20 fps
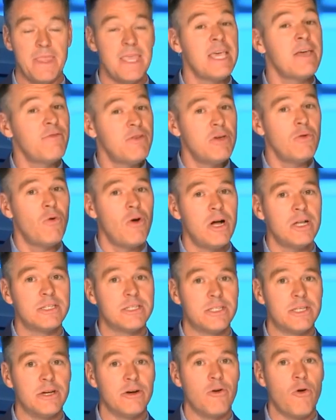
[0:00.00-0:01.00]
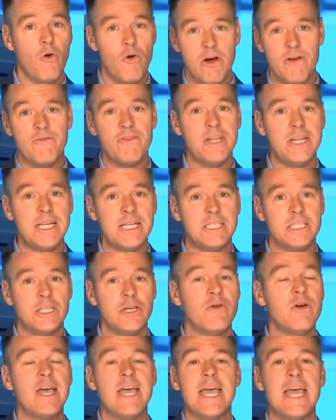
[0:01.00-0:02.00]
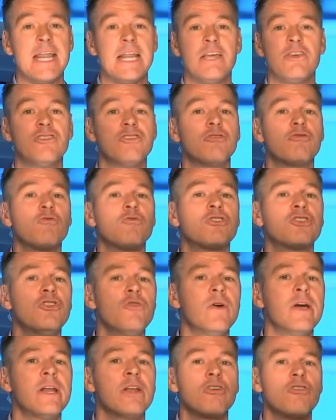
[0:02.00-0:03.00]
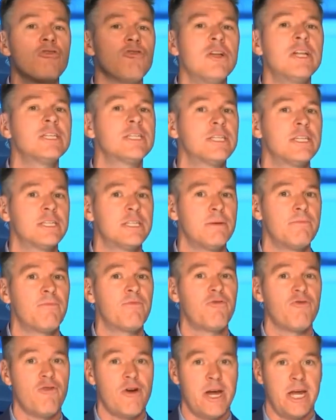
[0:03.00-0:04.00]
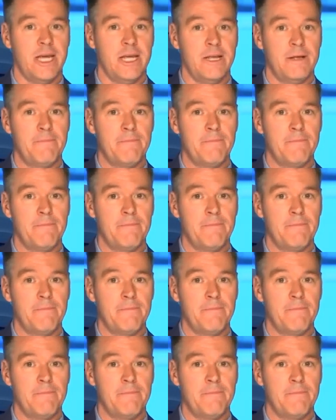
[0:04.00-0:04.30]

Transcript: if he wants to, or if he needs to, and he should do it criticism-free,